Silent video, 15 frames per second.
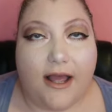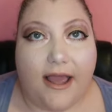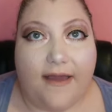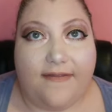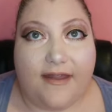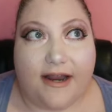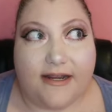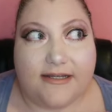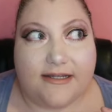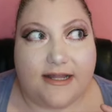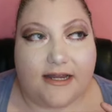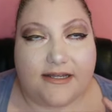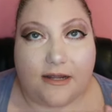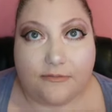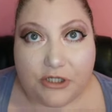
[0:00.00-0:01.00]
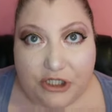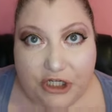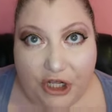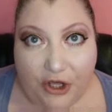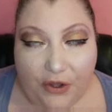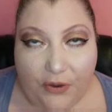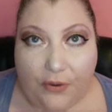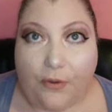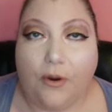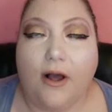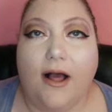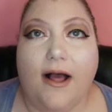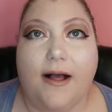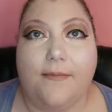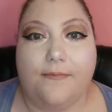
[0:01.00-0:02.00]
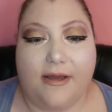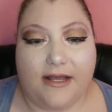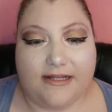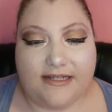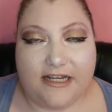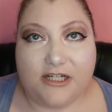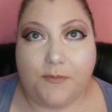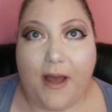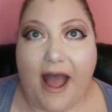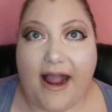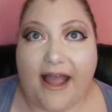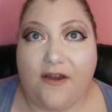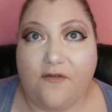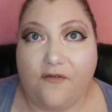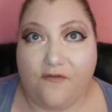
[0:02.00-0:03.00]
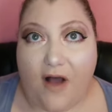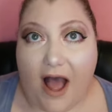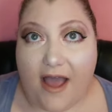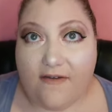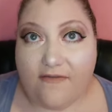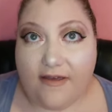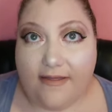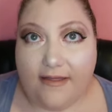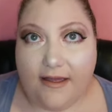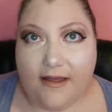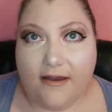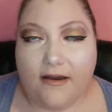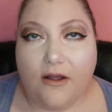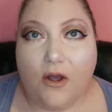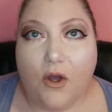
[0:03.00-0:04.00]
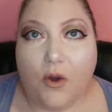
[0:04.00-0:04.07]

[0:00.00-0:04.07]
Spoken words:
and then I did that times two because each pack had 5 in it,